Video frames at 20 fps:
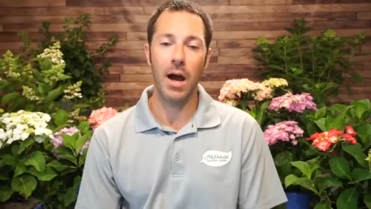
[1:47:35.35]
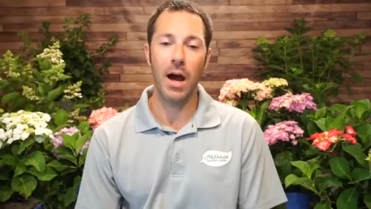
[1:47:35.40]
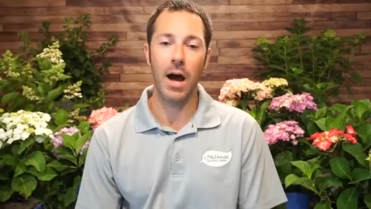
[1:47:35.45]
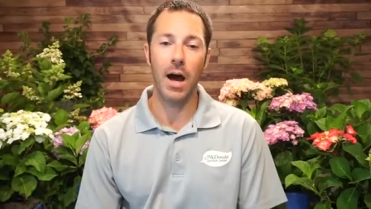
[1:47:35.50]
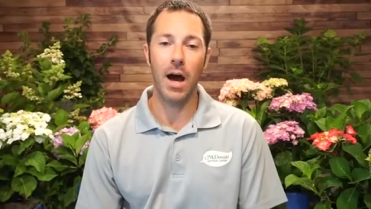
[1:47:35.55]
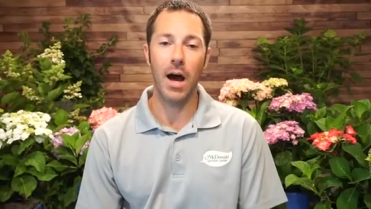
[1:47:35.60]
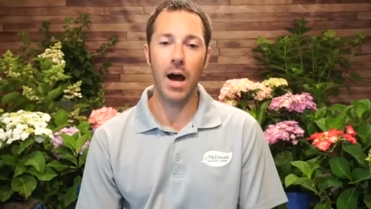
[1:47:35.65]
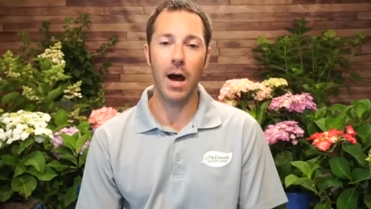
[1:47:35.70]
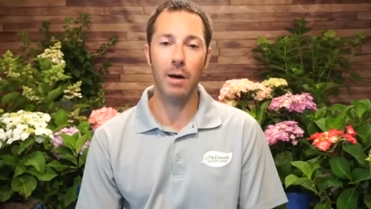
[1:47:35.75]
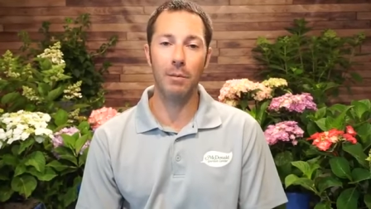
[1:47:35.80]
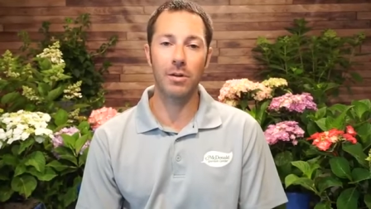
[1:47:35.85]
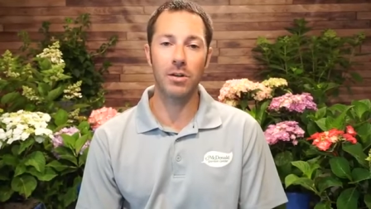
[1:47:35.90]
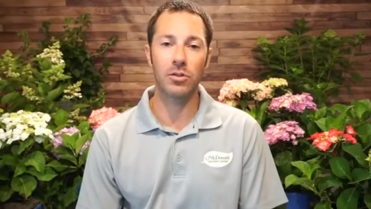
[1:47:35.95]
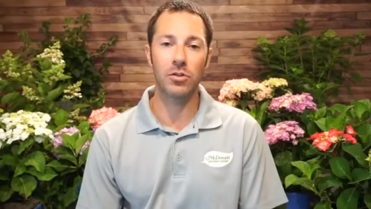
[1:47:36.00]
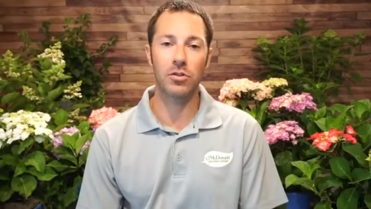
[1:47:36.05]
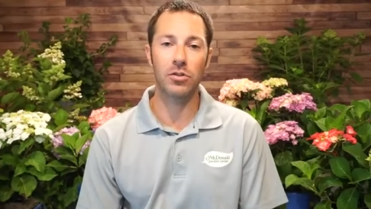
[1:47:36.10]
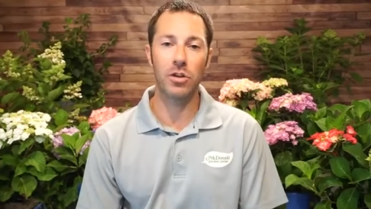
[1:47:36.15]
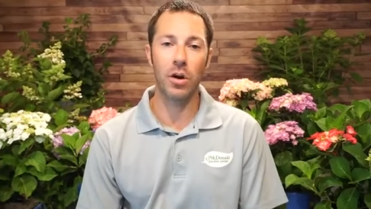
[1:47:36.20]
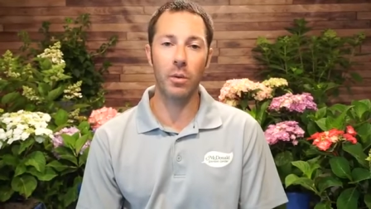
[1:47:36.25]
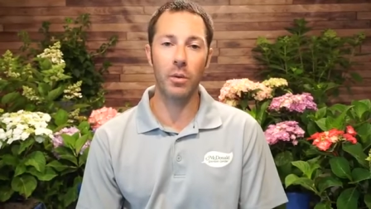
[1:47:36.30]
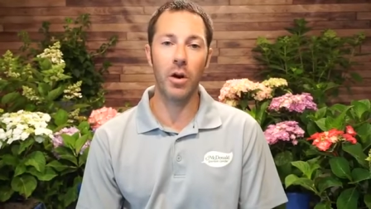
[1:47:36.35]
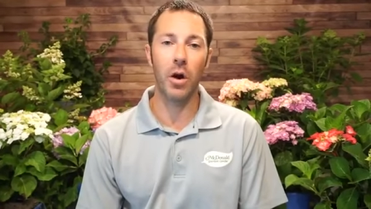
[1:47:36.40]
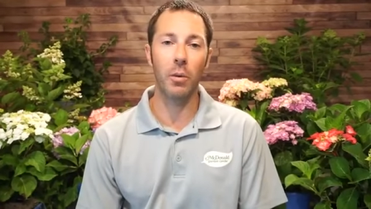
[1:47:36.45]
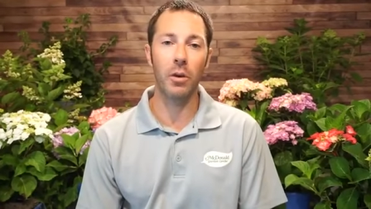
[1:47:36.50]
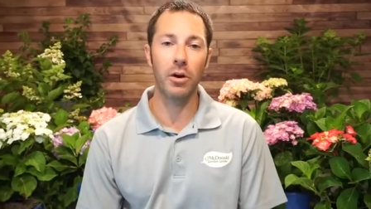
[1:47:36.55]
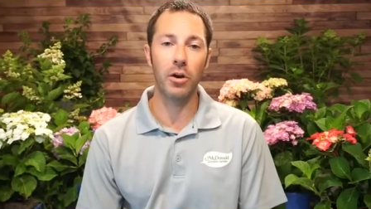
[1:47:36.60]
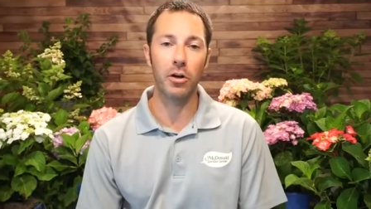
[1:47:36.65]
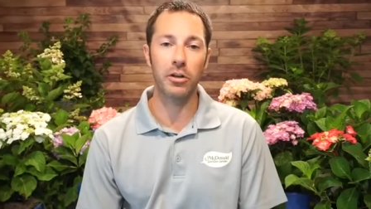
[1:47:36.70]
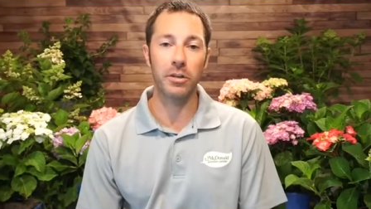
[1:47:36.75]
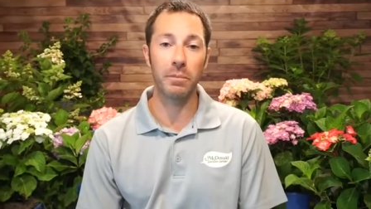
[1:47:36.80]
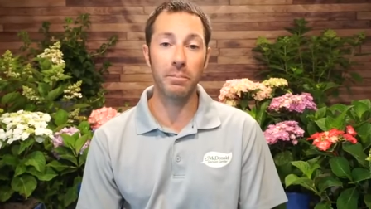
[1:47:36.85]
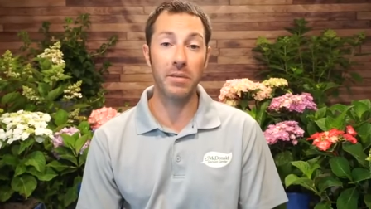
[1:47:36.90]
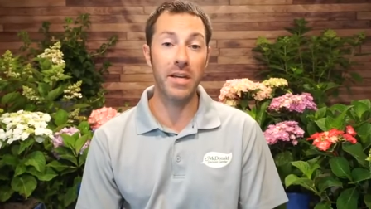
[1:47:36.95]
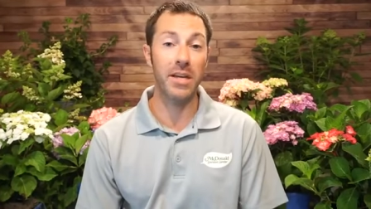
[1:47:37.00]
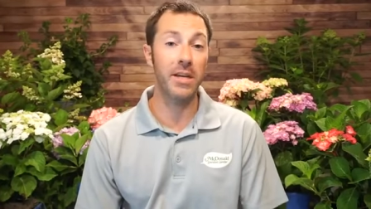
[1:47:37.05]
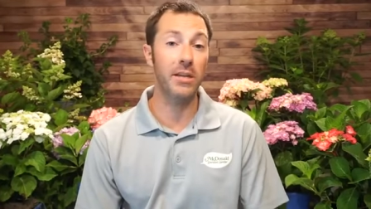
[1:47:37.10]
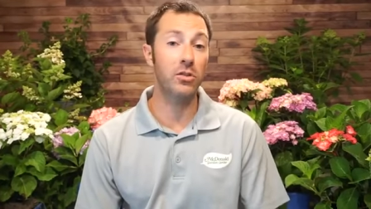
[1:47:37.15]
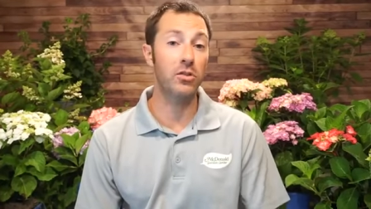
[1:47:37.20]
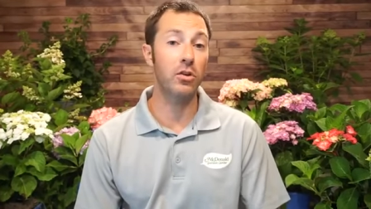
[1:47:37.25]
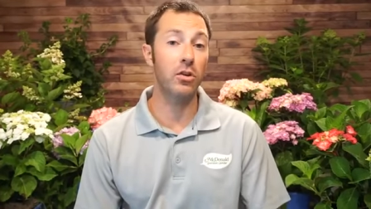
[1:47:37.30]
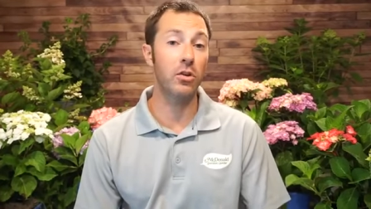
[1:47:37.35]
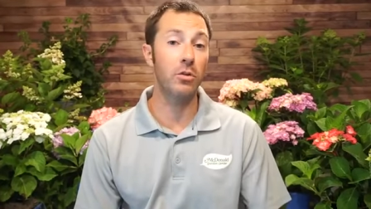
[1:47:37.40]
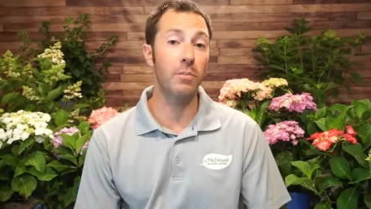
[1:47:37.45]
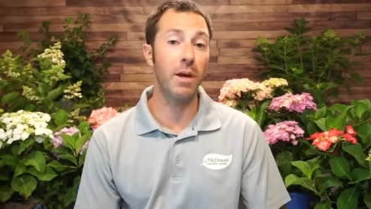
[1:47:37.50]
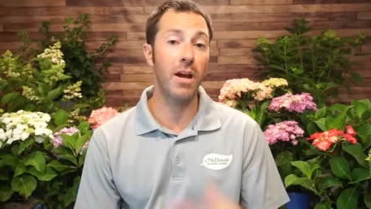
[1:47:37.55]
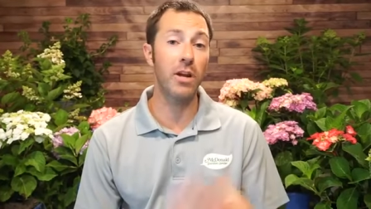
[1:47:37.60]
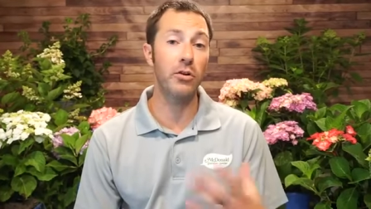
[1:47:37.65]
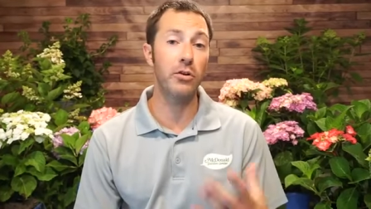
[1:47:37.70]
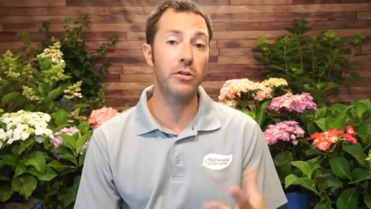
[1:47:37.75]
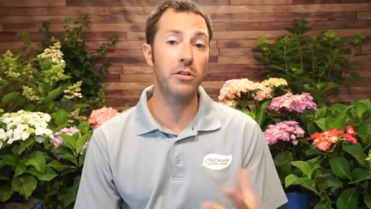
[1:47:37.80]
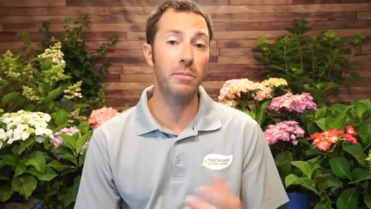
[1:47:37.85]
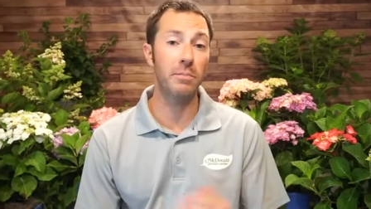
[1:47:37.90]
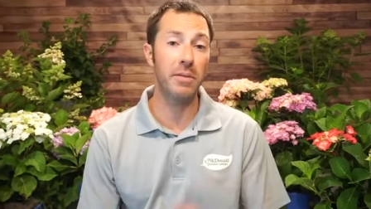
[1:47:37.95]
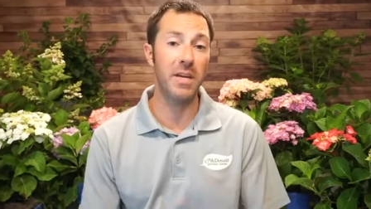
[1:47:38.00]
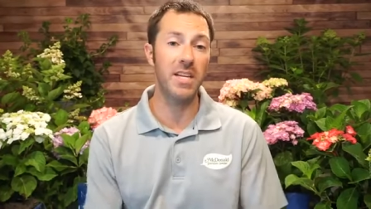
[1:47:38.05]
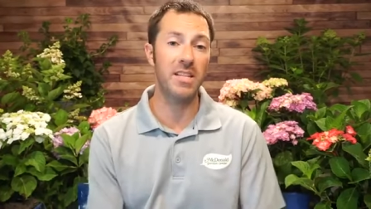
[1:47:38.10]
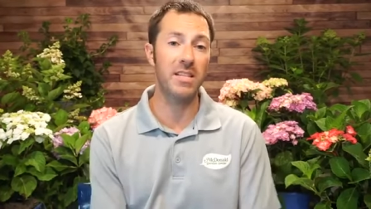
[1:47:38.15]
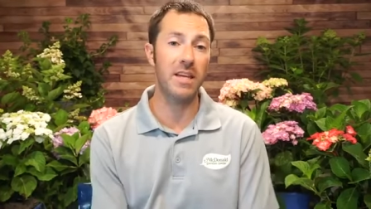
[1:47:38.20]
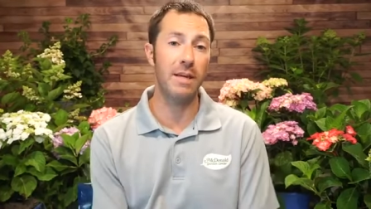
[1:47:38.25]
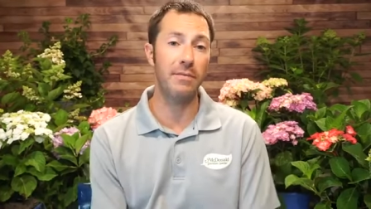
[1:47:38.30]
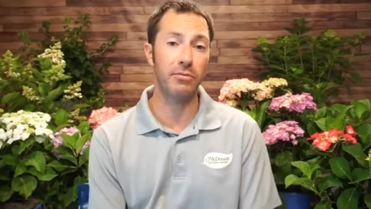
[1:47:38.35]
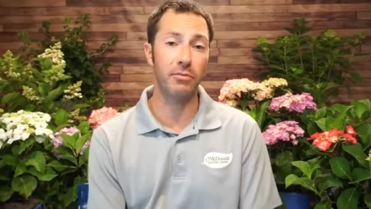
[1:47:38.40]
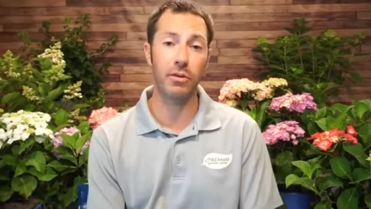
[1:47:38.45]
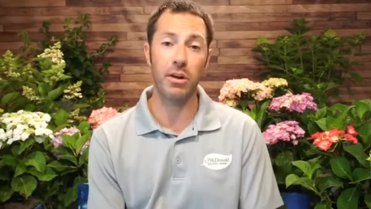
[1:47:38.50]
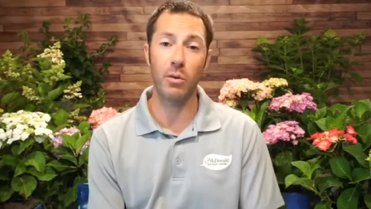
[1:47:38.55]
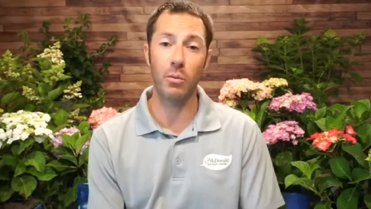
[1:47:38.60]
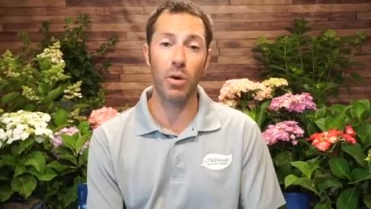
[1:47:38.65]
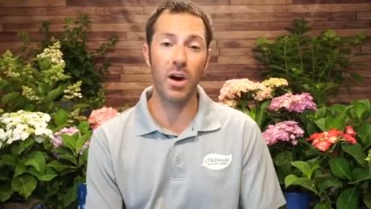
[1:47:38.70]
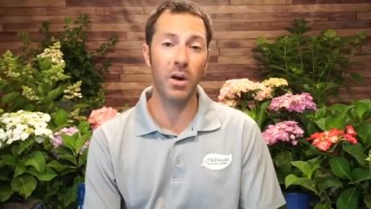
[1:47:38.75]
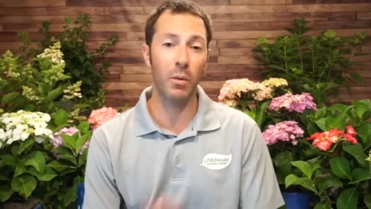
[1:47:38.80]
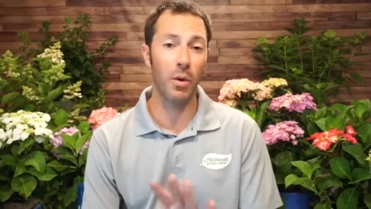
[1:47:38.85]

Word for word: Um, so we don't want to hurt the bees. So you might use the Bee Safe 3-in-1.